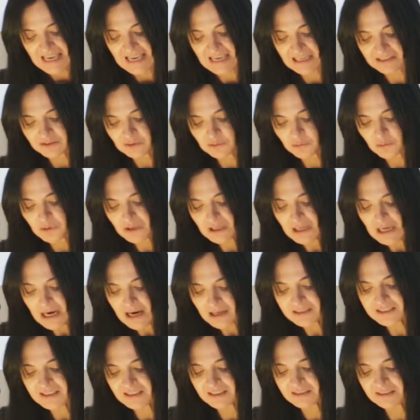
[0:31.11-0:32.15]
and
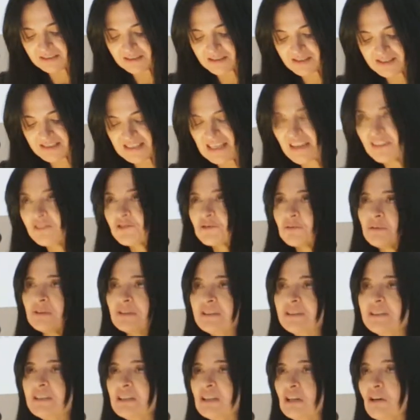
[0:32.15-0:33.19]
regarding the
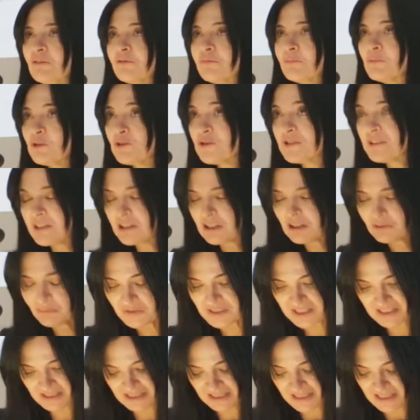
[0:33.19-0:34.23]
centrality of
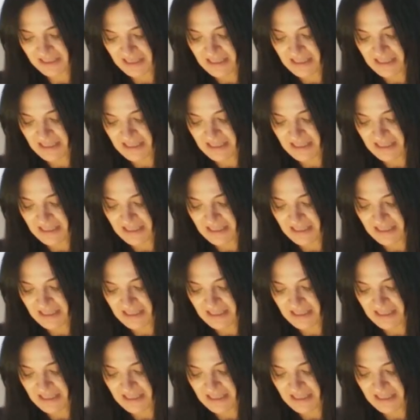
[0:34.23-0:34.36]
museums